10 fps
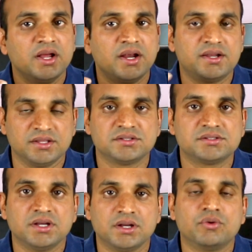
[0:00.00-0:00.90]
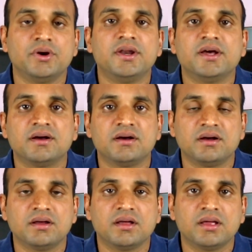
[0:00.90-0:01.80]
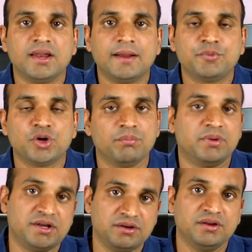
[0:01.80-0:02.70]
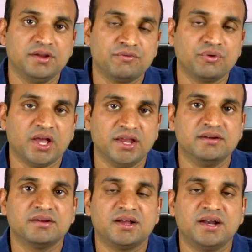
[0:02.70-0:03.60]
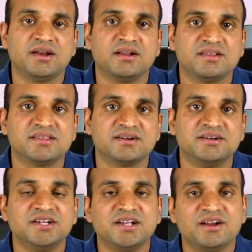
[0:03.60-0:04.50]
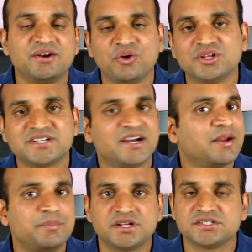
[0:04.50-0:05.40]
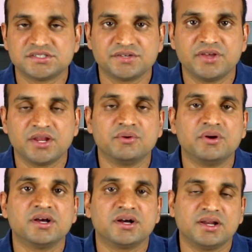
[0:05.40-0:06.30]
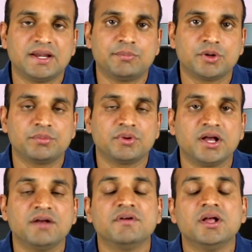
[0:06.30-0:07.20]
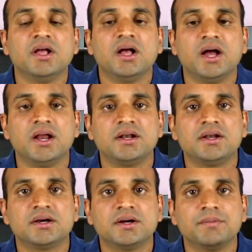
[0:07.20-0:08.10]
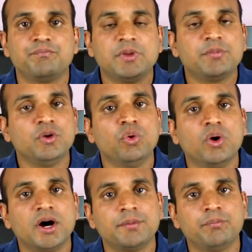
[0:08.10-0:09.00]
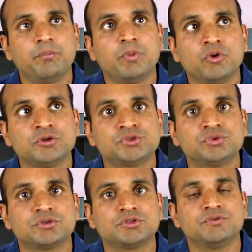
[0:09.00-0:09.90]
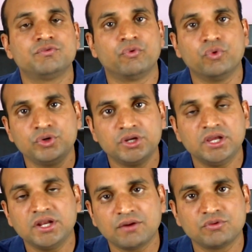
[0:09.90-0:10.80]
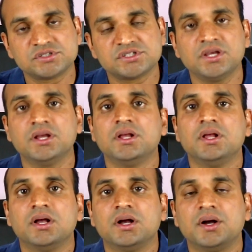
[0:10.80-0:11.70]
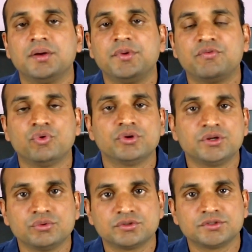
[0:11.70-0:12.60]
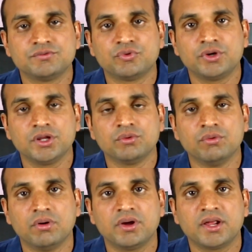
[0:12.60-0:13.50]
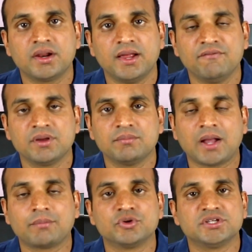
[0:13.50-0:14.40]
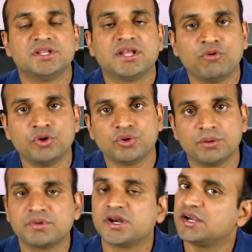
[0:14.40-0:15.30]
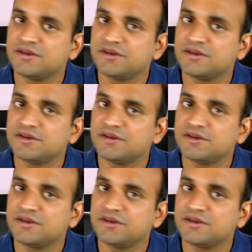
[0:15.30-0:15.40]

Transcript: It is a good laptop, but if you can handle the dongles or adapters, it's a very good laptop to have. And people who are post 2014, I would say, before the 2014, who are having MacBooks and they want to upgrade,